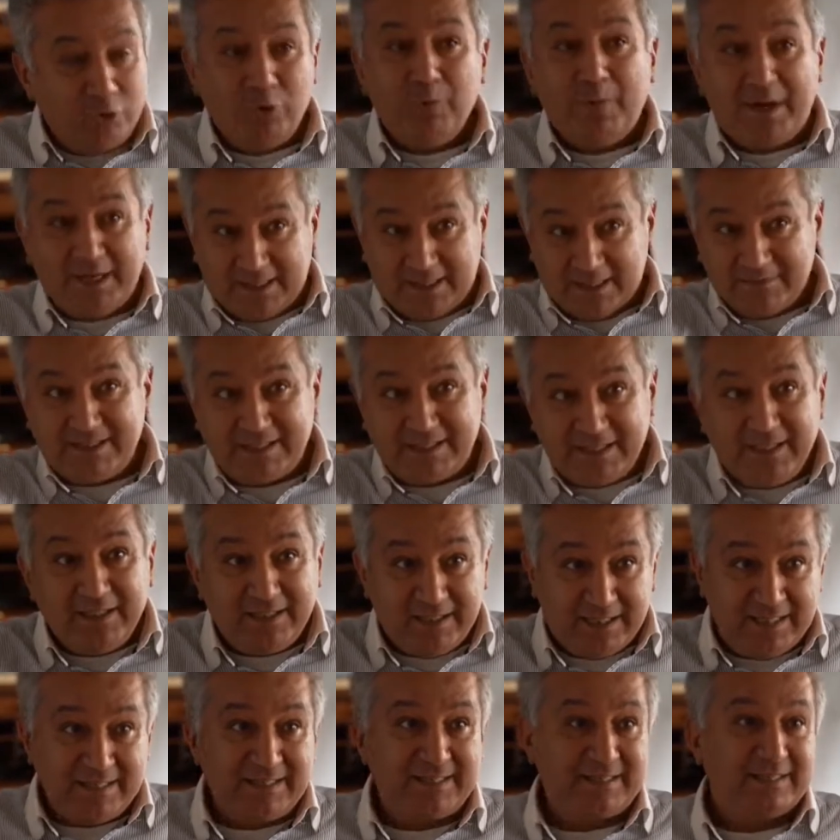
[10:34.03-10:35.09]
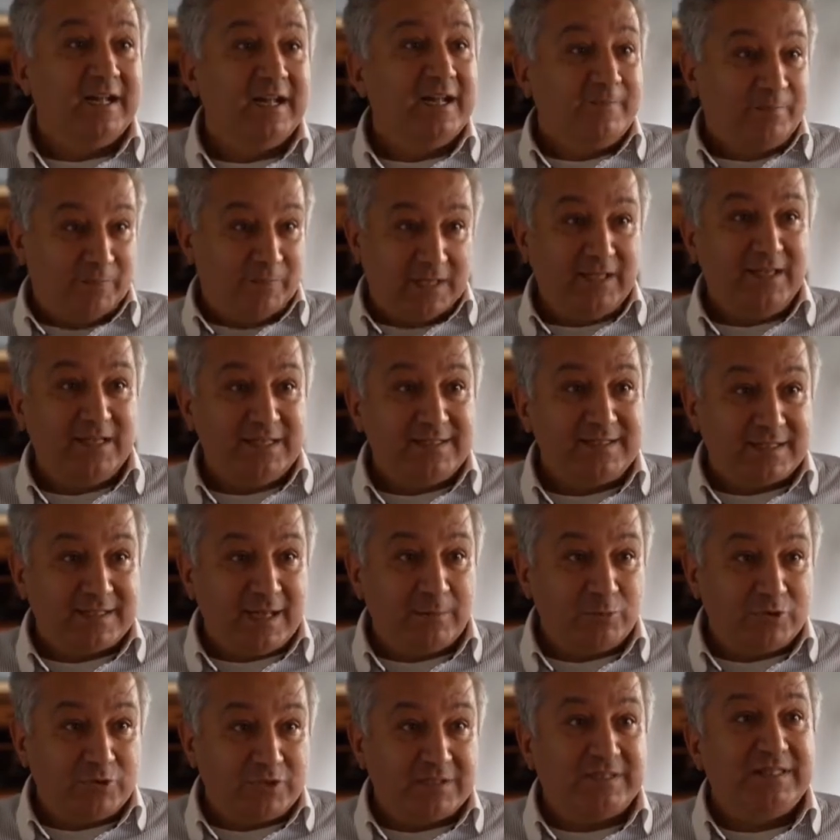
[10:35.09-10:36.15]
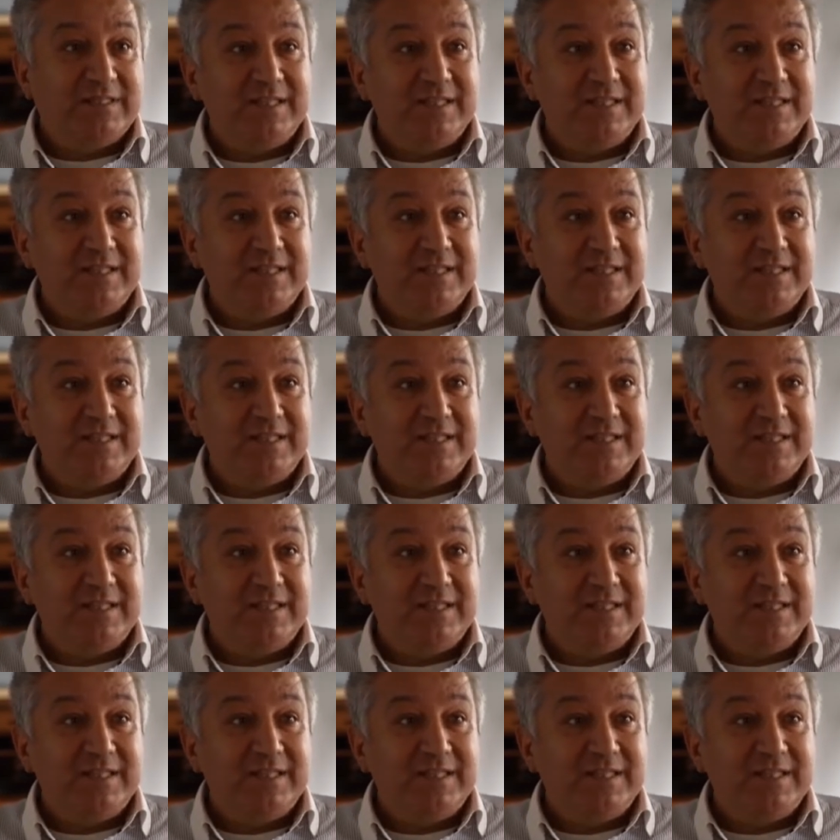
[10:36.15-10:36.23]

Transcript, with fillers: You might have seen these in Istanbul.